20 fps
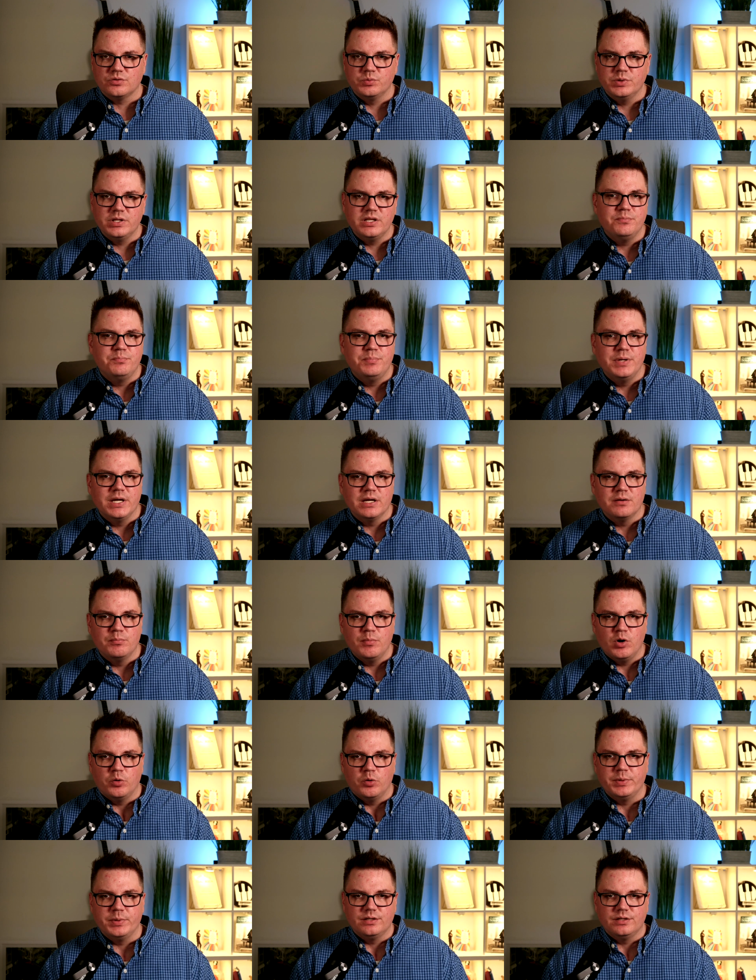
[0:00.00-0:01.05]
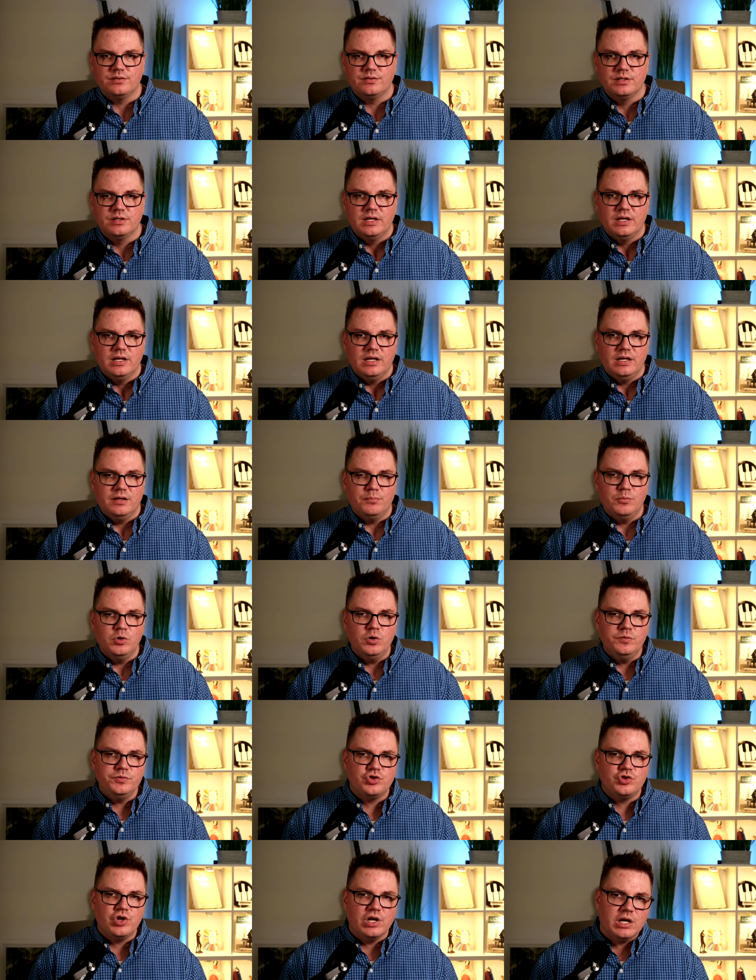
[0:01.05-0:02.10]
a really big moment. It
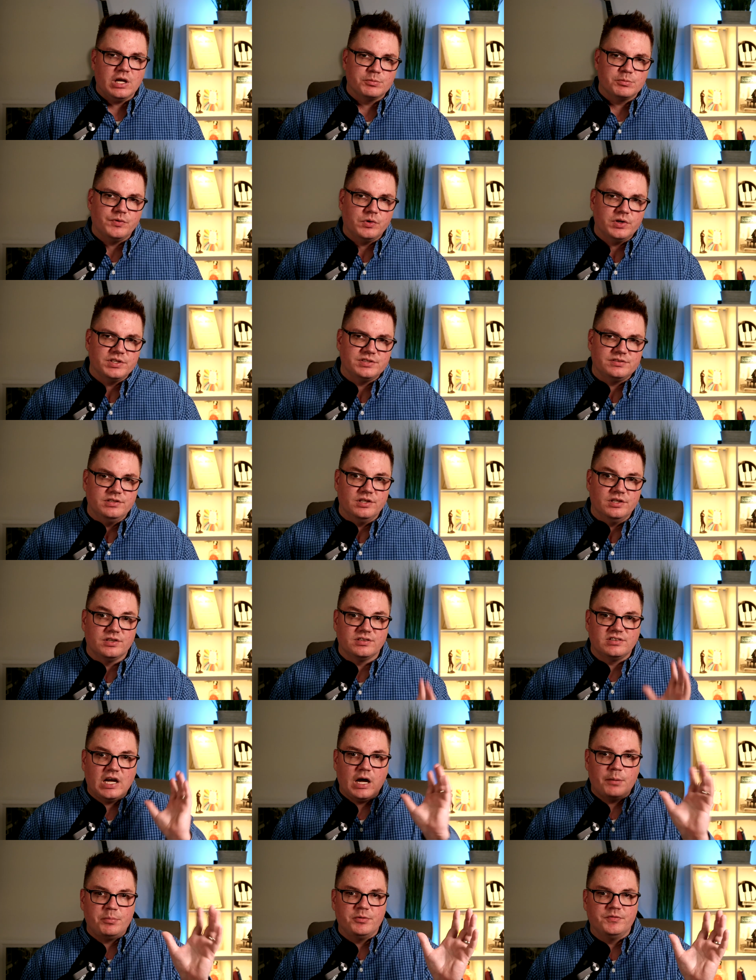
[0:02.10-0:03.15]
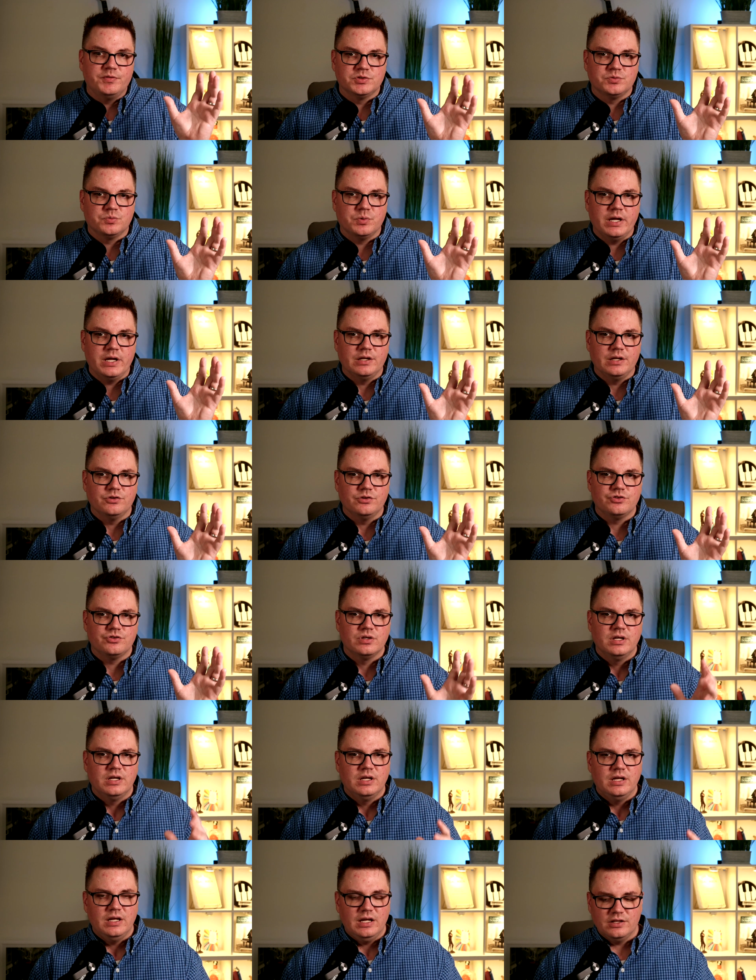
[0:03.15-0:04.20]
moves Jacob's voice near the top of his range.
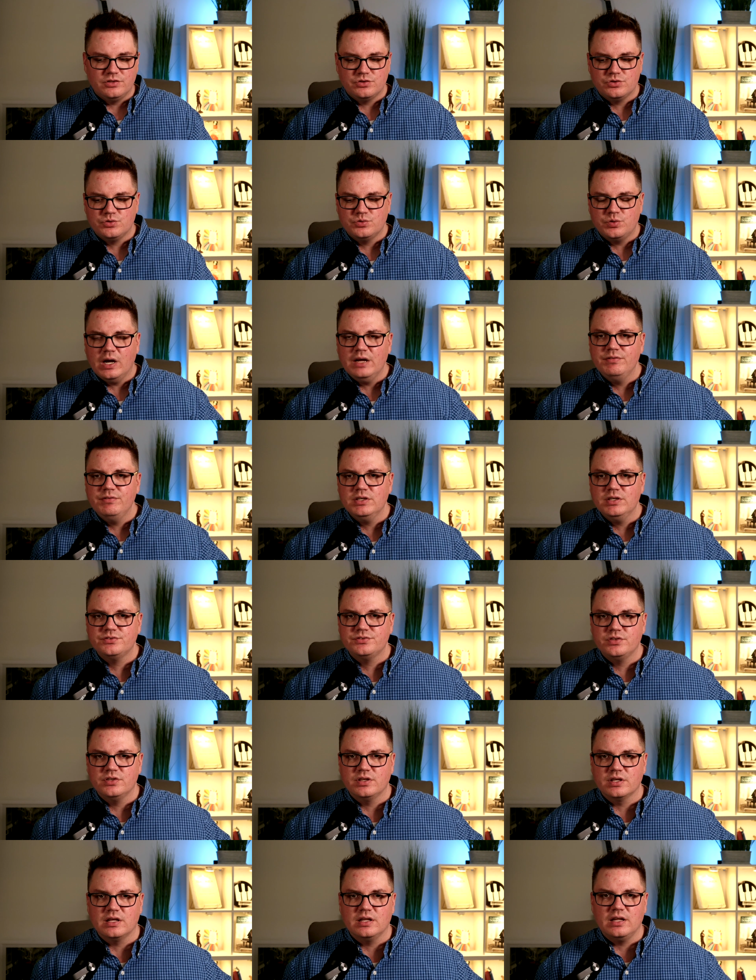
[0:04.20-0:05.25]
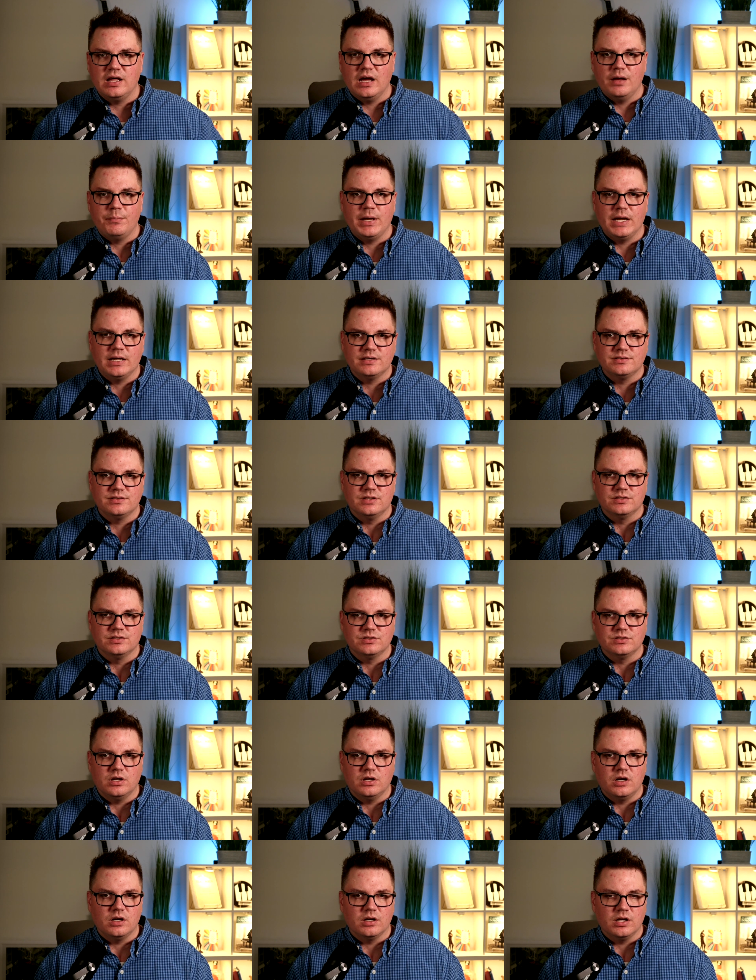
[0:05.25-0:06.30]
It's driving us to the climax of the
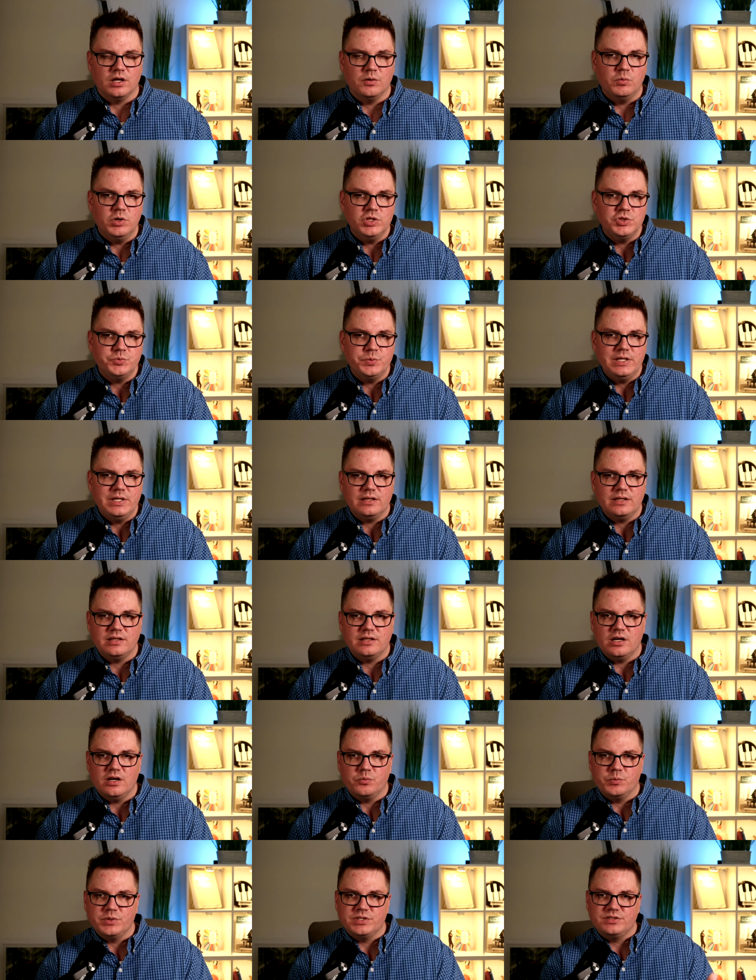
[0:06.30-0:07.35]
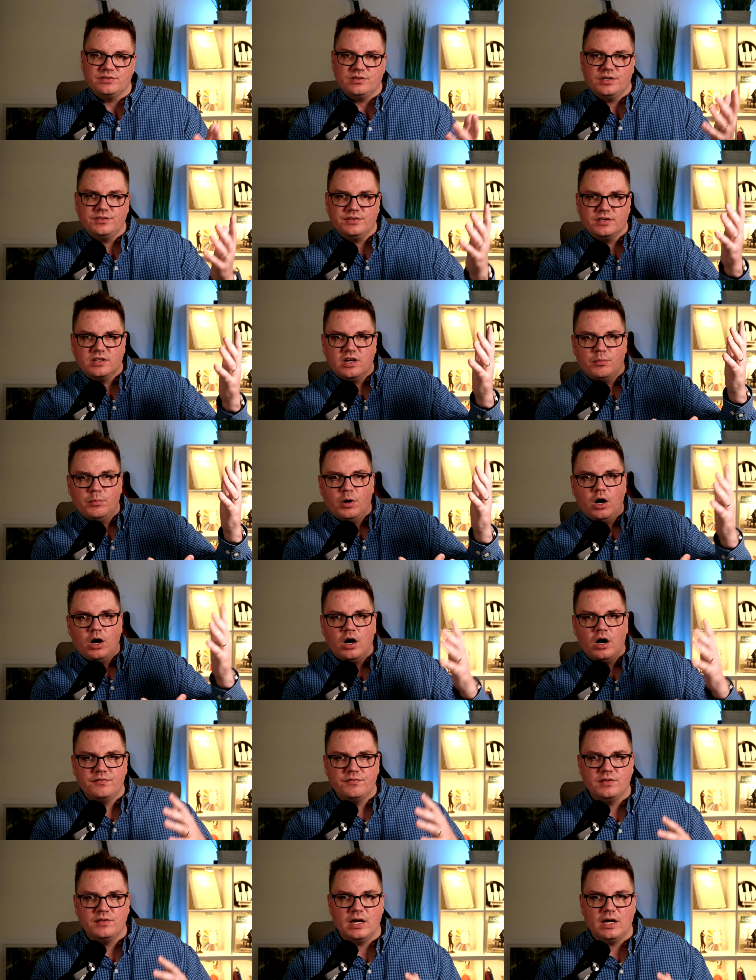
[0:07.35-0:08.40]
song, and once we get there and we start to come
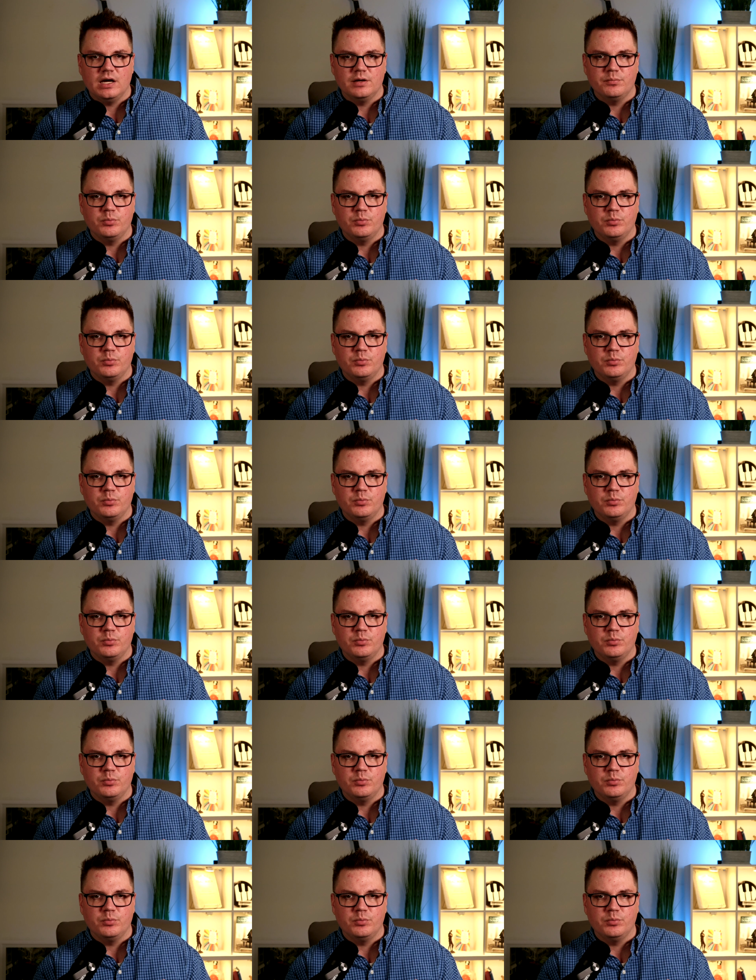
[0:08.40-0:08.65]
off the high